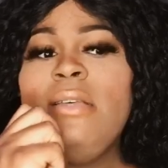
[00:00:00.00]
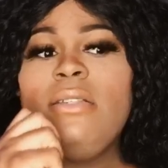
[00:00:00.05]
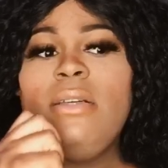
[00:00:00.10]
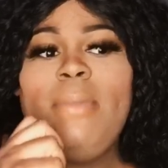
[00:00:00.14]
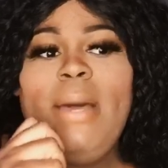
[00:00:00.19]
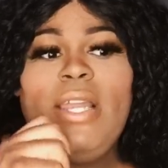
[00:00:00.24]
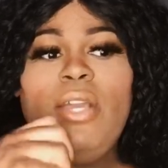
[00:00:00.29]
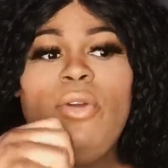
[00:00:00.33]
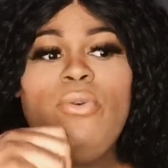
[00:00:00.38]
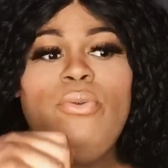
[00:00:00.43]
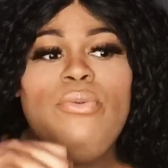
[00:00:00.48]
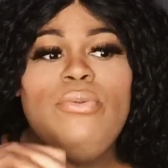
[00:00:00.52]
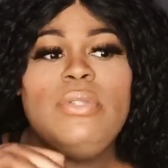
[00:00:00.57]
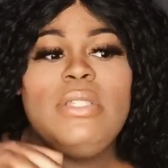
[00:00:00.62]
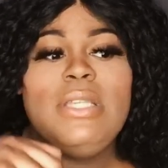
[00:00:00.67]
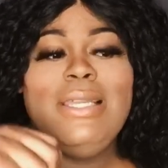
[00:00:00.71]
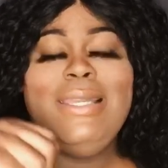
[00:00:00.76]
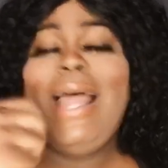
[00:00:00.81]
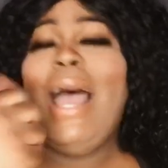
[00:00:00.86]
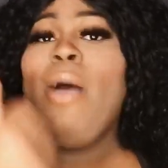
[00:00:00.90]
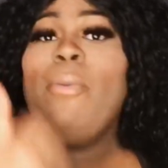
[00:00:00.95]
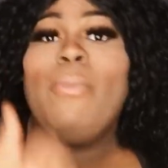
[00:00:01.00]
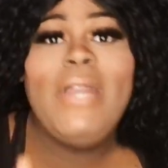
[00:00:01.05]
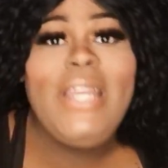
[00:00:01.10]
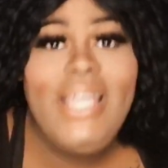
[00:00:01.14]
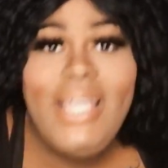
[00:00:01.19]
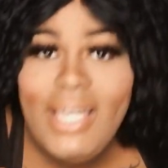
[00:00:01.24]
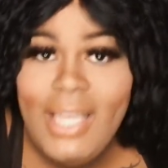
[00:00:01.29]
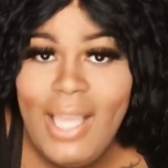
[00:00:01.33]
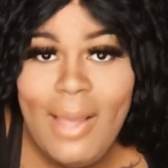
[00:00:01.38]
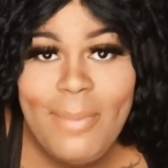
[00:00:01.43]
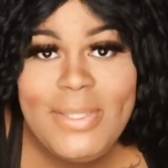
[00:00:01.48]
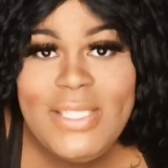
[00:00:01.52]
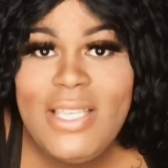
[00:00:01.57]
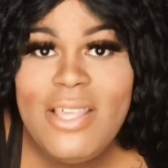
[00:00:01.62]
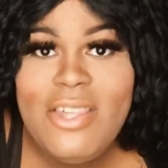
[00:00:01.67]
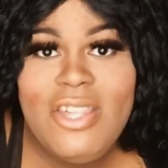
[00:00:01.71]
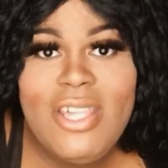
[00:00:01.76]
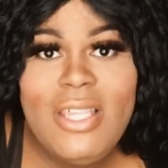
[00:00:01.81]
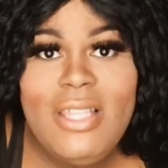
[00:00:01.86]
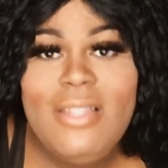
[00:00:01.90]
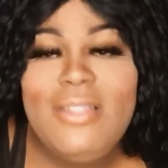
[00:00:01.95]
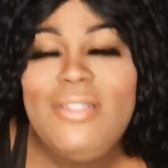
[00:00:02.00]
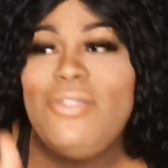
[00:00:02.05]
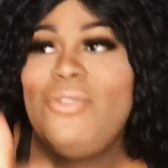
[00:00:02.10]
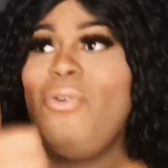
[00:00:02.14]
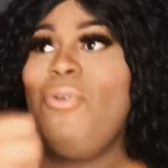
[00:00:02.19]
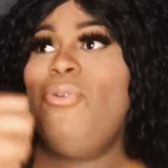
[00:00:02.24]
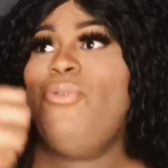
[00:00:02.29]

somebody who's not winning any competitions,